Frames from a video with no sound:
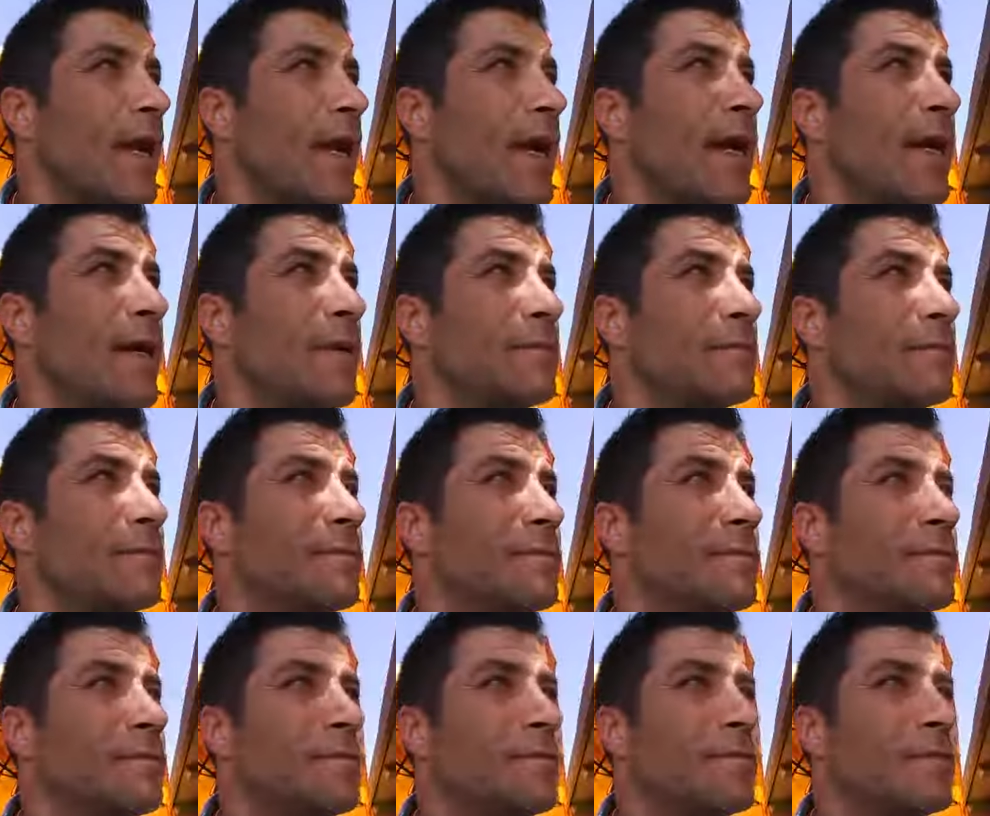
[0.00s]
Um,
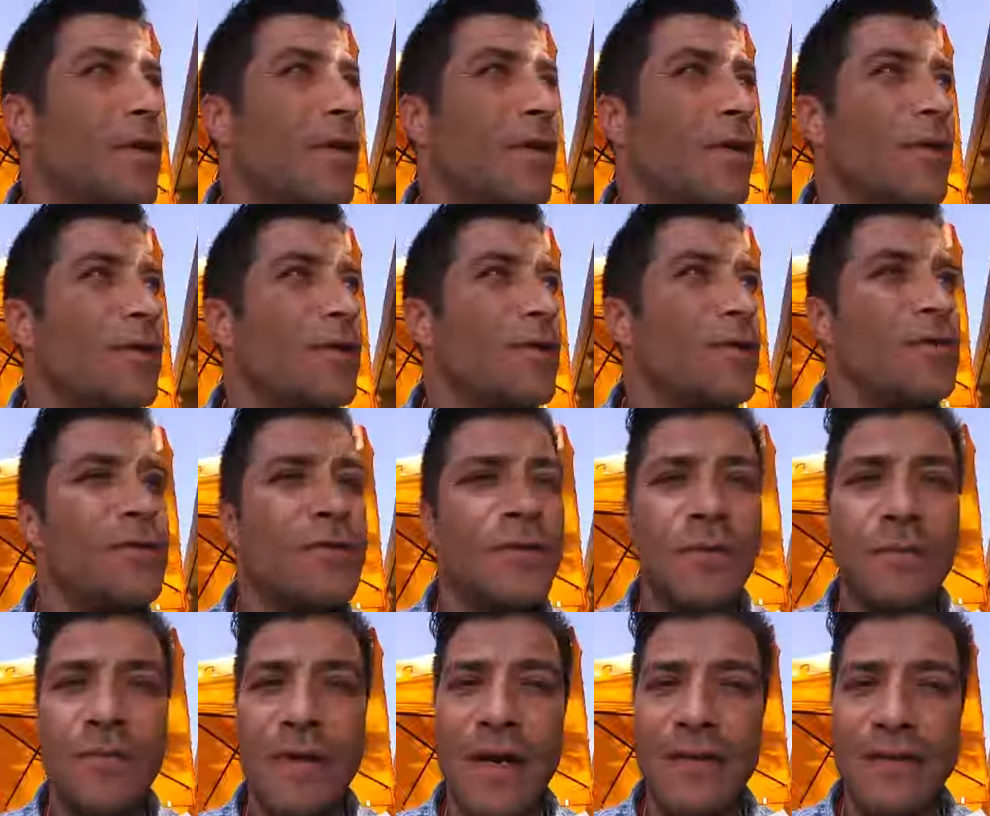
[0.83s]
all you can do
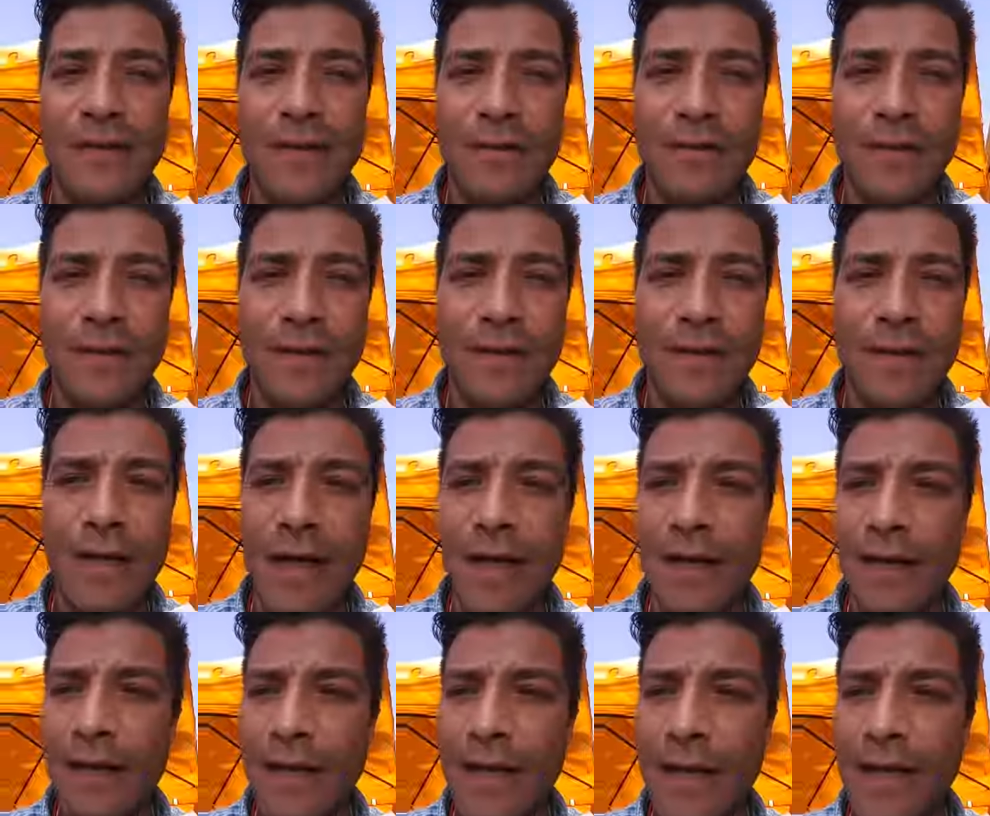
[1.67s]
is your best every
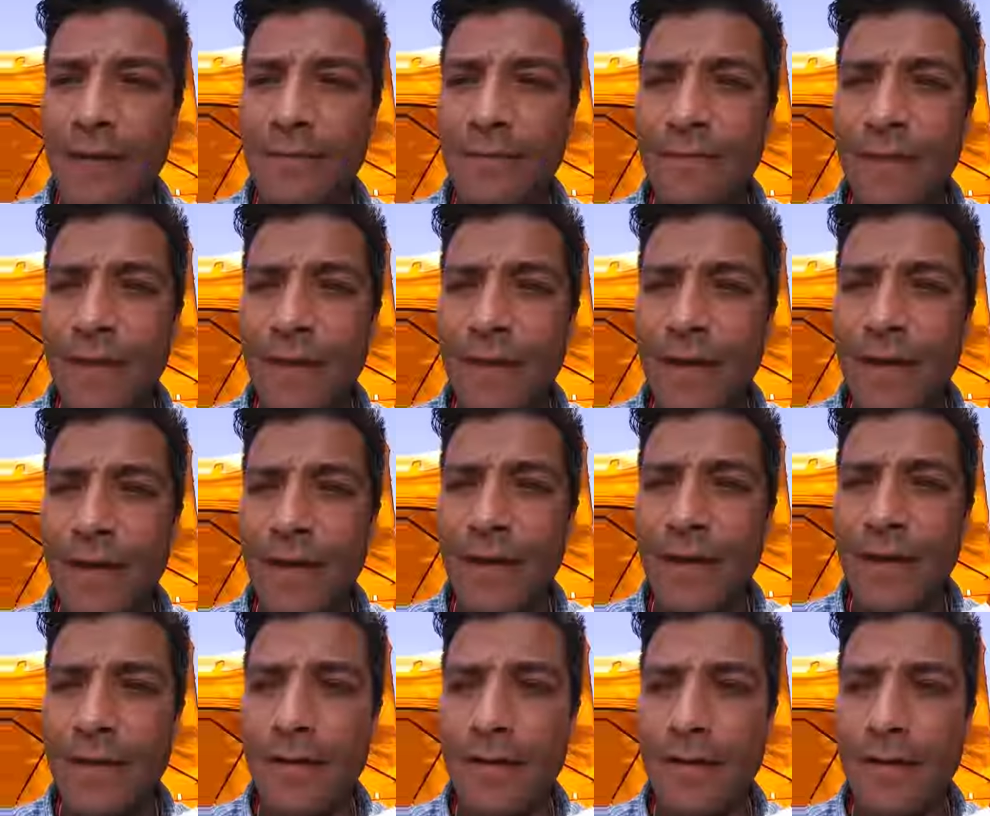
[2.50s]
day in life and
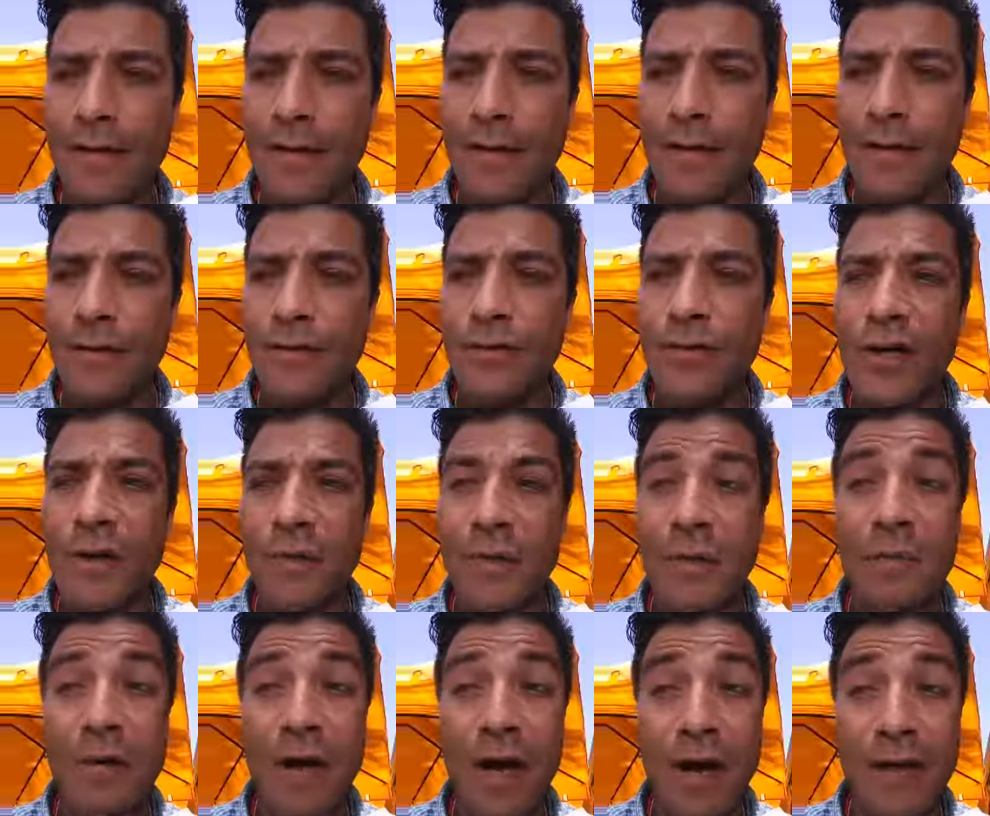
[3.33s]
uh, try to
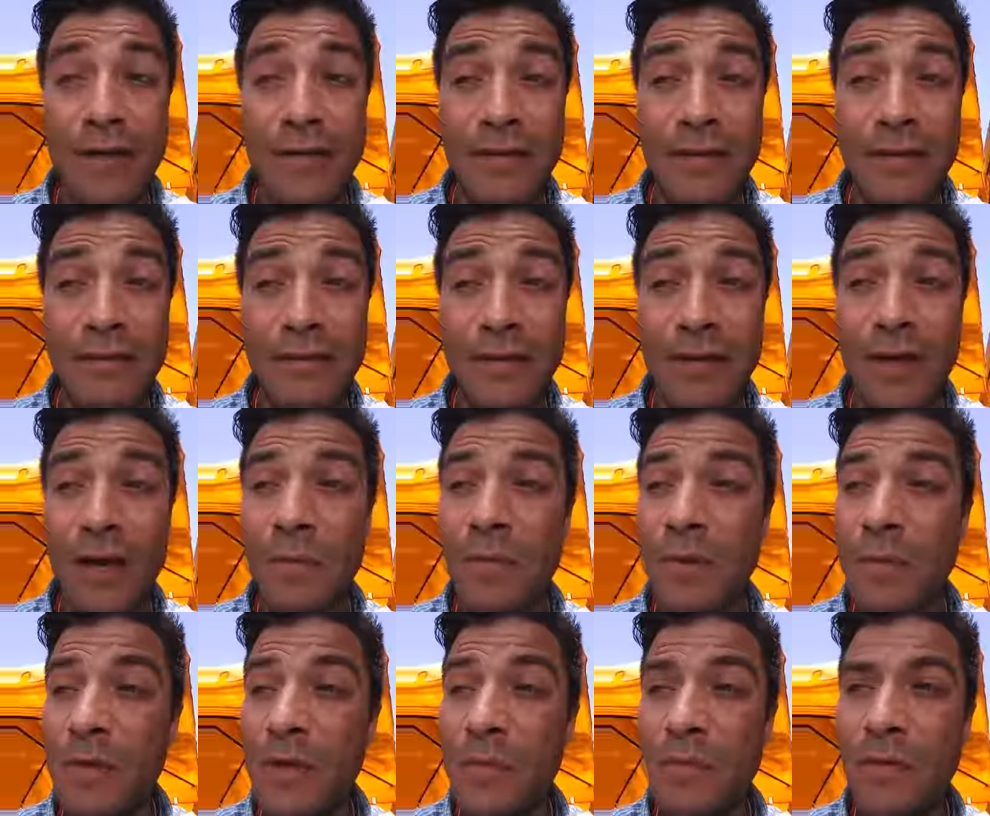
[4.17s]
be positive and
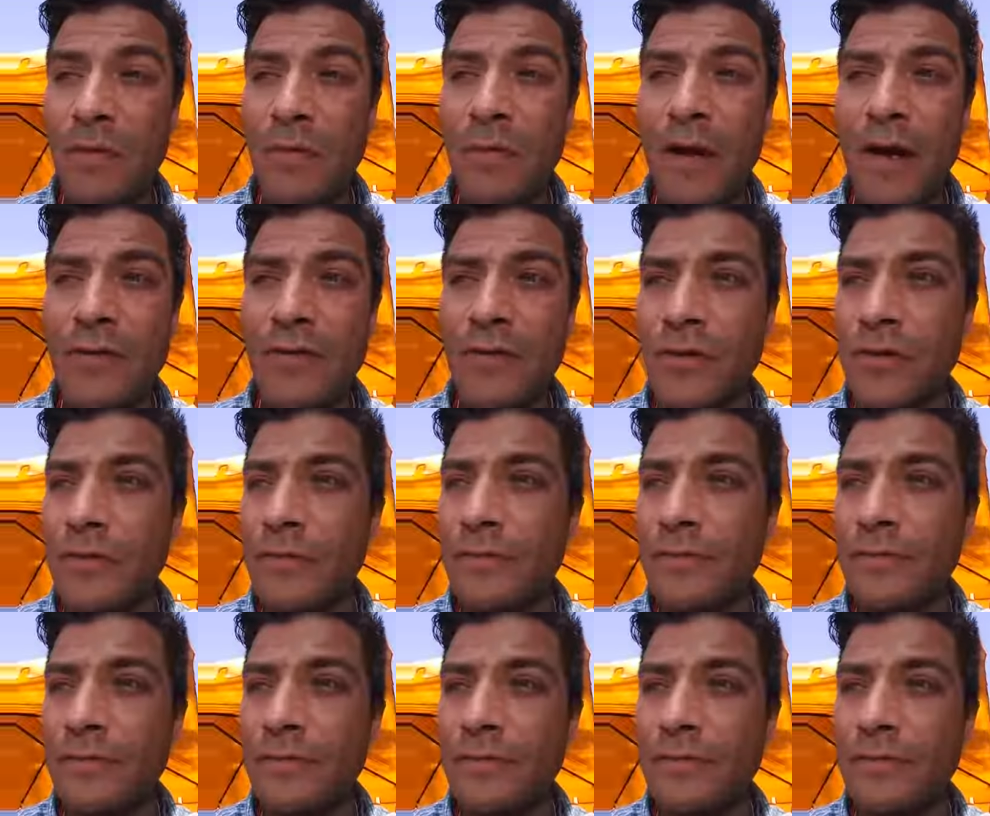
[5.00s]
help the people around you.
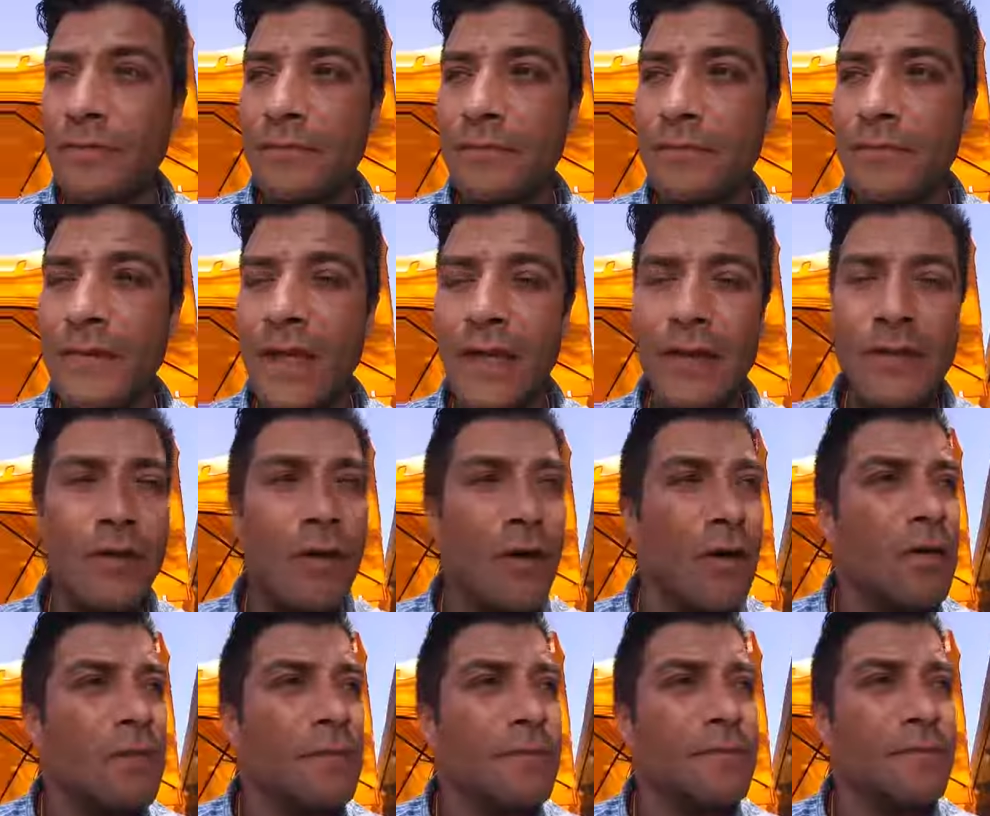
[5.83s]
That's
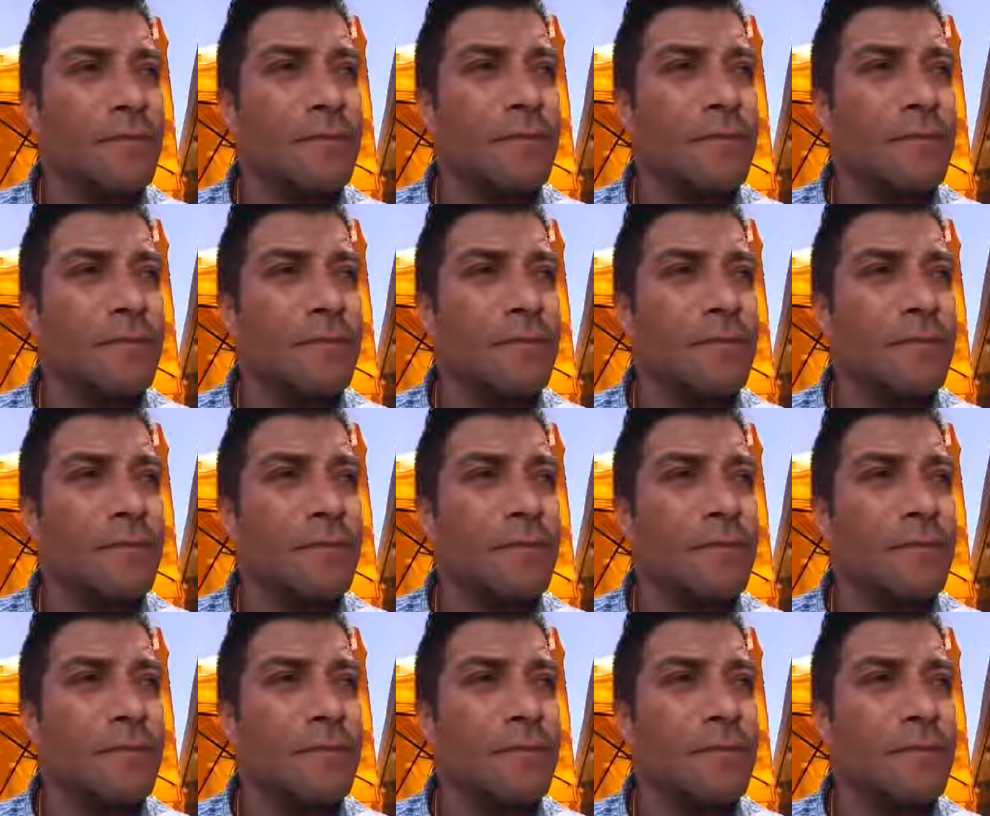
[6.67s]
all.